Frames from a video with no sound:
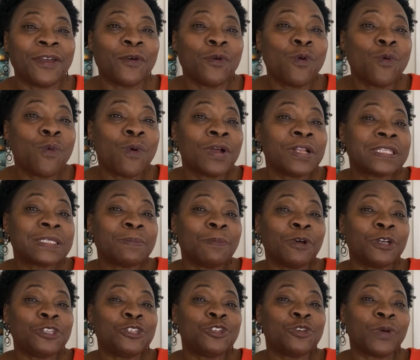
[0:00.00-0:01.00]
Who wants
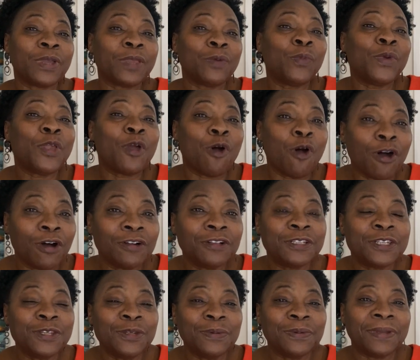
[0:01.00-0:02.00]
more joy? We all
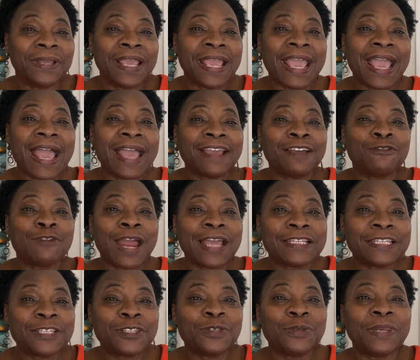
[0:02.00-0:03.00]
do. And
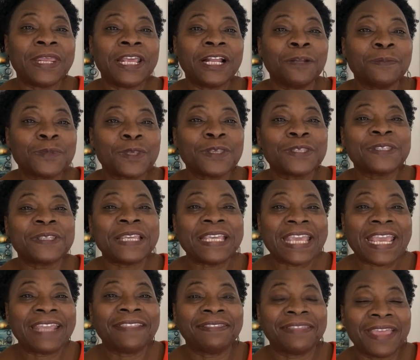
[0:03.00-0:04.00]
gratitude helps us to
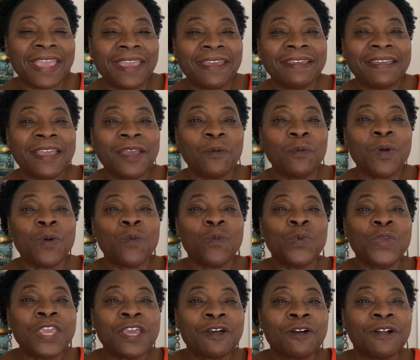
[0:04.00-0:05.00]
get there. When
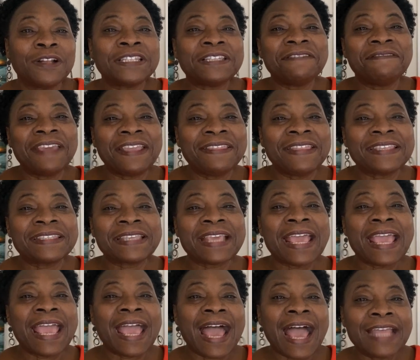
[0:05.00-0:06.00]
we cultivate this
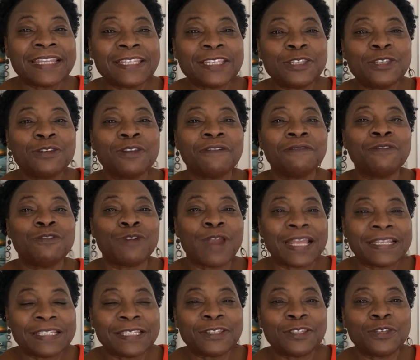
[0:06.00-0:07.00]
attitude of
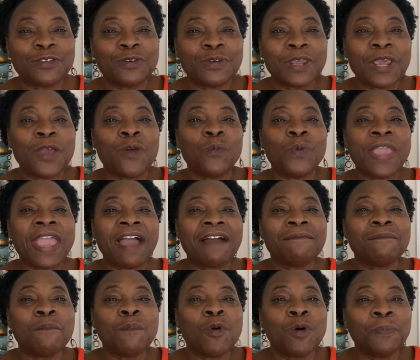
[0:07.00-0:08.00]
gratitude, we
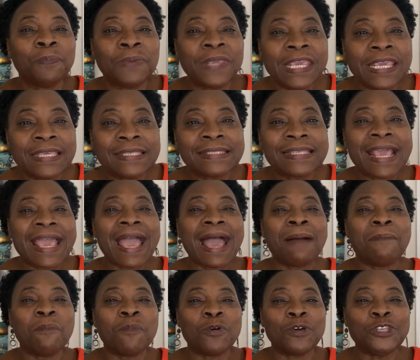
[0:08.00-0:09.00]
have more peace
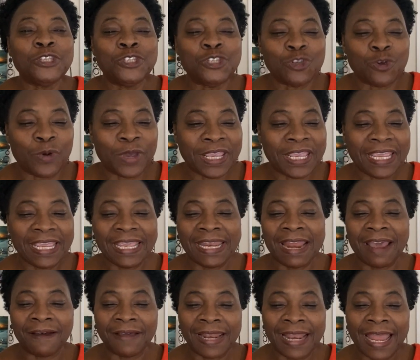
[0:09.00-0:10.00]
and more joy in
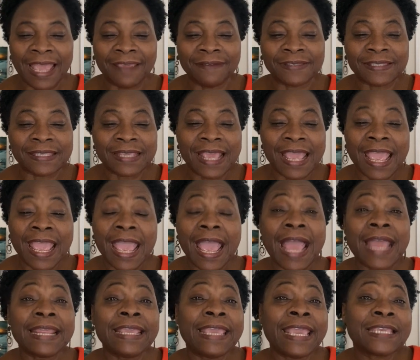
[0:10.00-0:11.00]
our lives.
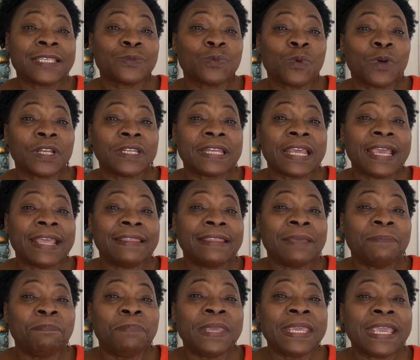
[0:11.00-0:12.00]
And guess what?
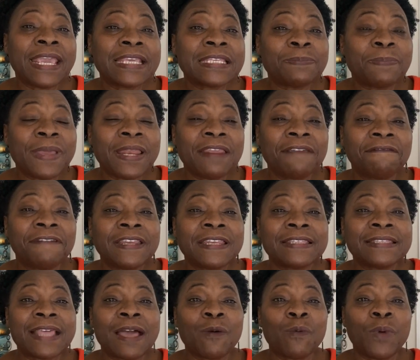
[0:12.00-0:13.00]
The biggest benefit
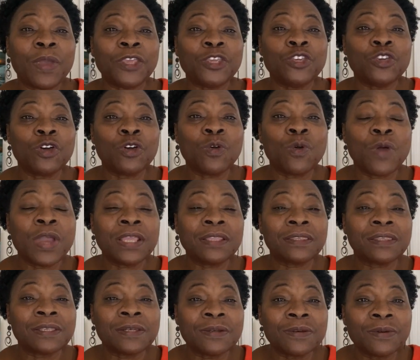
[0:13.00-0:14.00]
is that when you're going
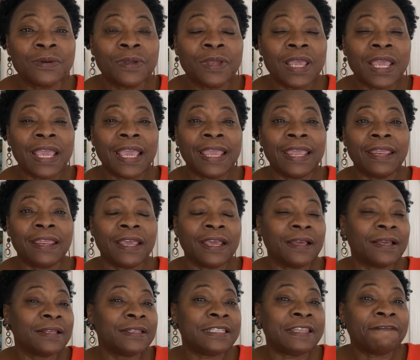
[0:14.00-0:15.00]
through
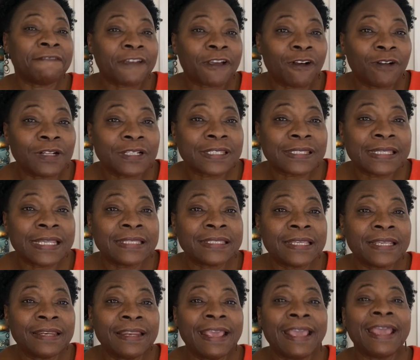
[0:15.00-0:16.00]
a difficult
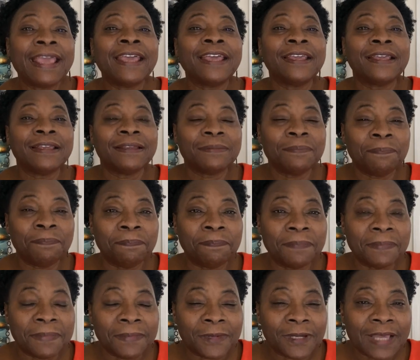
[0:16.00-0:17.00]
season,
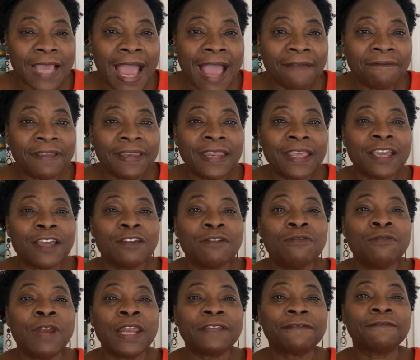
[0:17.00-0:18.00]
having a
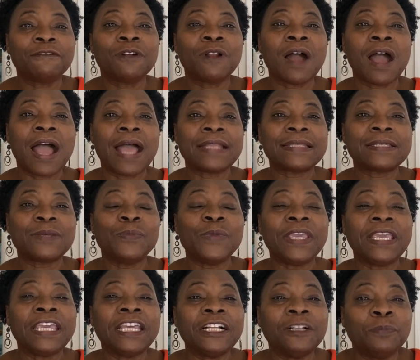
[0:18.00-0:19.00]
grateful heart
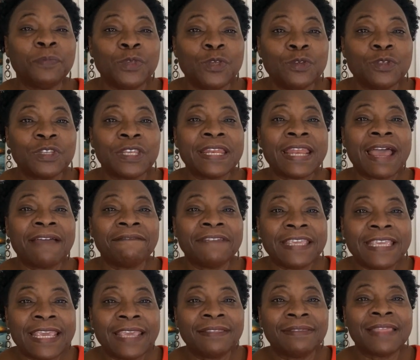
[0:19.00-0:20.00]
will help you to
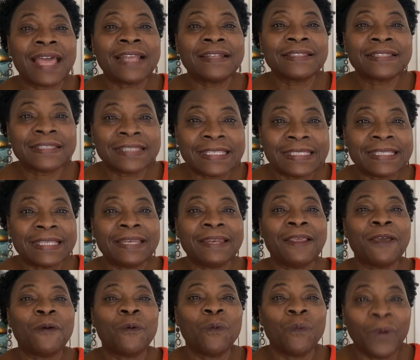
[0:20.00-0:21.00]
navigate that season
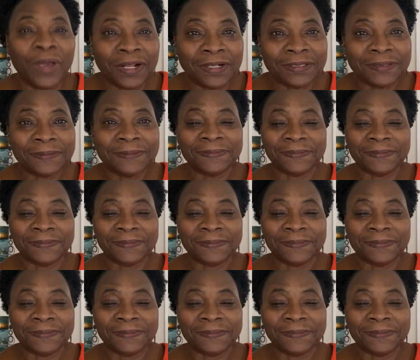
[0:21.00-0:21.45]
well.